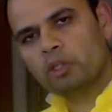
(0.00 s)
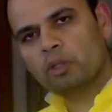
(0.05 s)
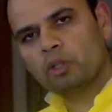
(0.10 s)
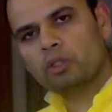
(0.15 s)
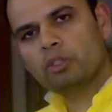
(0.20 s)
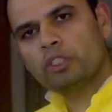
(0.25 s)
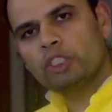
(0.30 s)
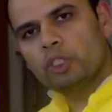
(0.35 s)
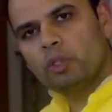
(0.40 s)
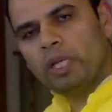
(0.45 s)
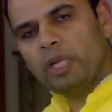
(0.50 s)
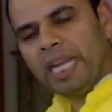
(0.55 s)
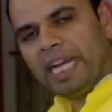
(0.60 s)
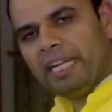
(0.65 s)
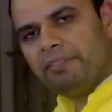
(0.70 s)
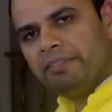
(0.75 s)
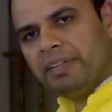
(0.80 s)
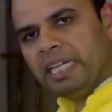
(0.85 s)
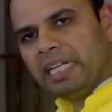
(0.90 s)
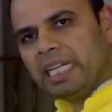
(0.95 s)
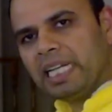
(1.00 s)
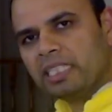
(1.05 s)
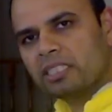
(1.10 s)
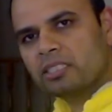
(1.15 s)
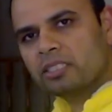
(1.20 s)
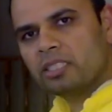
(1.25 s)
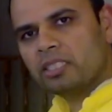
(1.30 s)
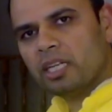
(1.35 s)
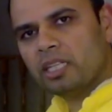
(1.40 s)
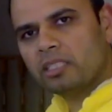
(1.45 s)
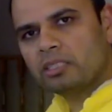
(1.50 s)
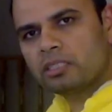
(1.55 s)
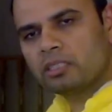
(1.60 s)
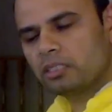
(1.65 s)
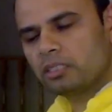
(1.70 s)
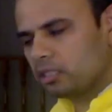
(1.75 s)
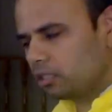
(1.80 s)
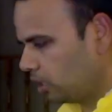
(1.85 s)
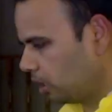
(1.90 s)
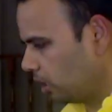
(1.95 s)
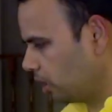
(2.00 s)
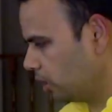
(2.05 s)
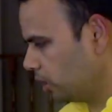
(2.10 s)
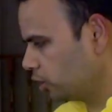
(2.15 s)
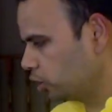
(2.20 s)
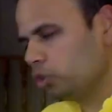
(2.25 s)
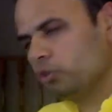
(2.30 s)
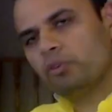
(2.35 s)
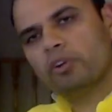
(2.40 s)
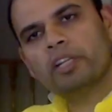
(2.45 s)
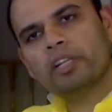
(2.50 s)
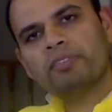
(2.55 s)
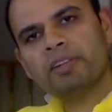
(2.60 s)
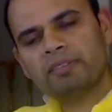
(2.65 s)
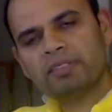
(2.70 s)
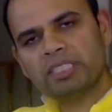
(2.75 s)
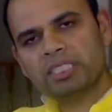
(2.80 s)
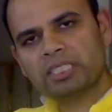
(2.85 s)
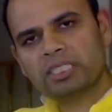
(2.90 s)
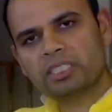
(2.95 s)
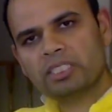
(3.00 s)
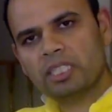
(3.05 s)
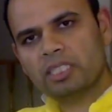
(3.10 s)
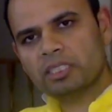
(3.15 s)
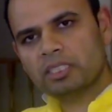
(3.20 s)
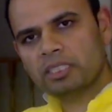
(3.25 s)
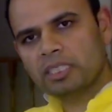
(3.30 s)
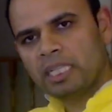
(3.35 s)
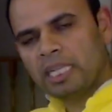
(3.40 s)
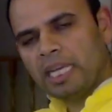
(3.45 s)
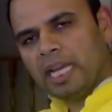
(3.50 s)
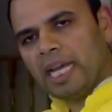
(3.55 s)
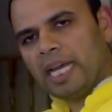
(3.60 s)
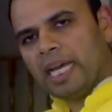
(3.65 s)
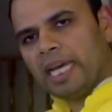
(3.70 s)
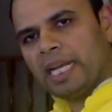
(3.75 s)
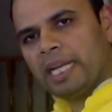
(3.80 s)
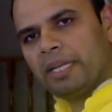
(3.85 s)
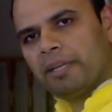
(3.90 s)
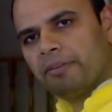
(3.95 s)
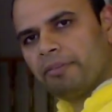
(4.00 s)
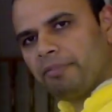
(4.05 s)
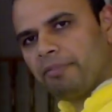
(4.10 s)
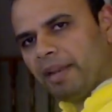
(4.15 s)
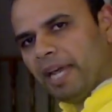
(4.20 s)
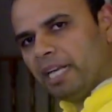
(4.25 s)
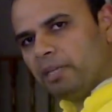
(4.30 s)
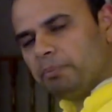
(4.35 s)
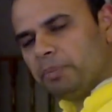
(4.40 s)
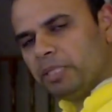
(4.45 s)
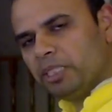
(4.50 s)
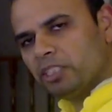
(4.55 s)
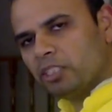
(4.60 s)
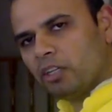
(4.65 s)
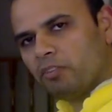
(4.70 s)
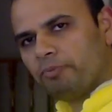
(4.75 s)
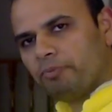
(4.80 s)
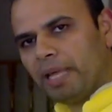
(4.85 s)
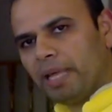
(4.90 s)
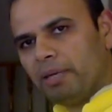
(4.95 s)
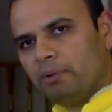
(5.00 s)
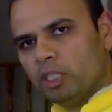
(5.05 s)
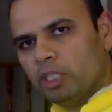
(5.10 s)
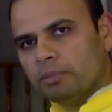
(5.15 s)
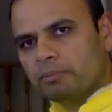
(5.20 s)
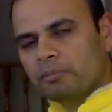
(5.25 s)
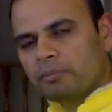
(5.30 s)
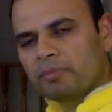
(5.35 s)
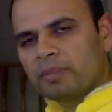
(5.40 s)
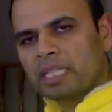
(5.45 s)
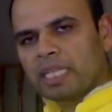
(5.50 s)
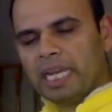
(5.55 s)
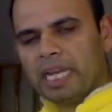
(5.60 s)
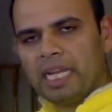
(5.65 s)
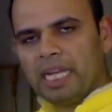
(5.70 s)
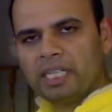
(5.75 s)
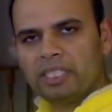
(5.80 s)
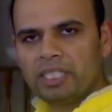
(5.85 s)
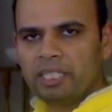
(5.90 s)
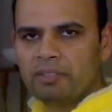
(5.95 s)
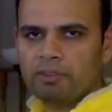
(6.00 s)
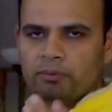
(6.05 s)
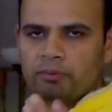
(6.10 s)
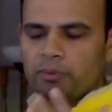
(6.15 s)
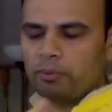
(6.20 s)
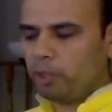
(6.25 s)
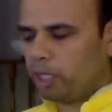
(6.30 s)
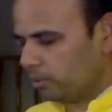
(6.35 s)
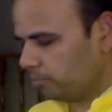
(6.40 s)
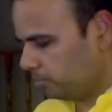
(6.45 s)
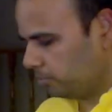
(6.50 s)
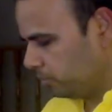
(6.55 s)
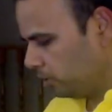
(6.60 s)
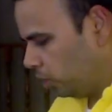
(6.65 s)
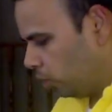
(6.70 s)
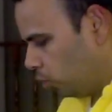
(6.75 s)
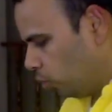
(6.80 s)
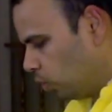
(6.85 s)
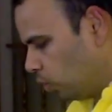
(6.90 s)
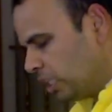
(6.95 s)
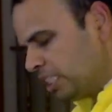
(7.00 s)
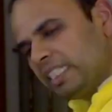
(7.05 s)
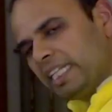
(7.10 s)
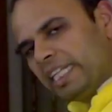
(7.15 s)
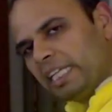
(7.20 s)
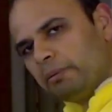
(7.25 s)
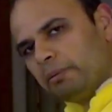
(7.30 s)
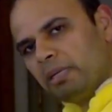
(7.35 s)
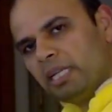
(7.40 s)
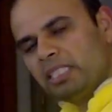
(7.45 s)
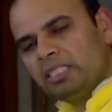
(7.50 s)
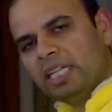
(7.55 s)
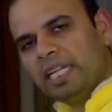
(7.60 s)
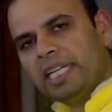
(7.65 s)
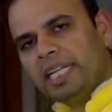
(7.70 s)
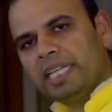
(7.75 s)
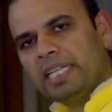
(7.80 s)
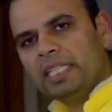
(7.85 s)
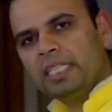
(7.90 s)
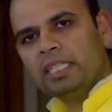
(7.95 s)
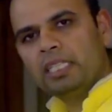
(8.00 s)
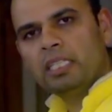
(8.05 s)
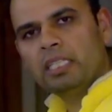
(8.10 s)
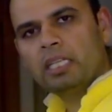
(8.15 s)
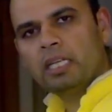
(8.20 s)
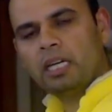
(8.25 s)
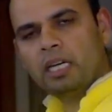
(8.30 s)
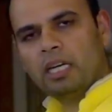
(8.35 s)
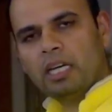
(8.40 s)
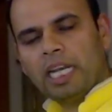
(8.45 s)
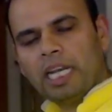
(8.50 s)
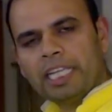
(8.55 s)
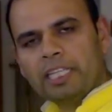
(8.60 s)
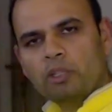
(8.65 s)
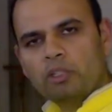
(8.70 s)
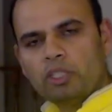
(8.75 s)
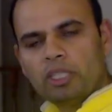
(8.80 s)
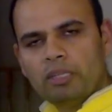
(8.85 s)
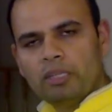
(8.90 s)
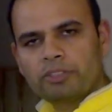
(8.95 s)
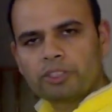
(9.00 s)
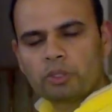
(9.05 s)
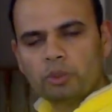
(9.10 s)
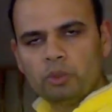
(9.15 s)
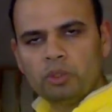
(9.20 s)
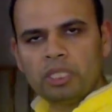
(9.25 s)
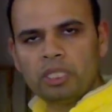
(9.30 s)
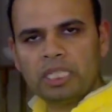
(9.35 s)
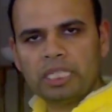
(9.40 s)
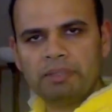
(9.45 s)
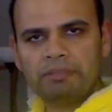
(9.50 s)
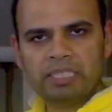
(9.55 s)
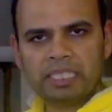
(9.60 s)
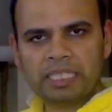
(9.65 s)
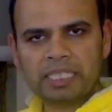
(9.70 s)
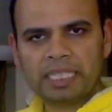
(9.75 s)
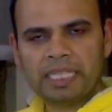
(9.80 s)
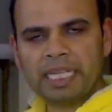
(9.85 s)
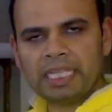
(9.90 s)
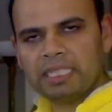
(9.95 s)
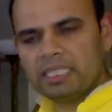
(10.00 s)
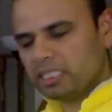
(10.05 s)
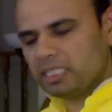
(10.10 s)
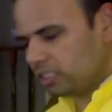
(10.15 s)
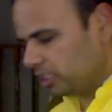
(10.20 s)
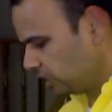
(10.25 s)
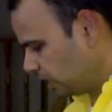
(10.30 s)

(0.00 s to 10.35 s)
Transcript: 8-feet length studs, 2 45-inch studs, and a flat piece of plywood, and drilling from the bottom. Once the table is ready, you have screwed everything in, and these things are